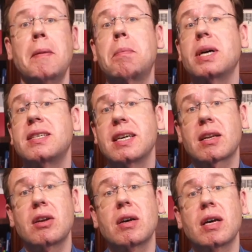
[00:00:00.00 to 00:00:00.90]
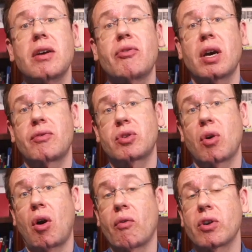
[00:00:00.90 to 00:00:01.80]
in particular if you have
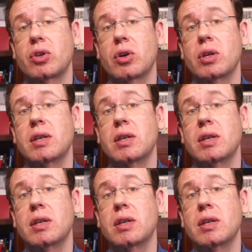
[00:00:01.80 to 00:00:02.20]
to overturn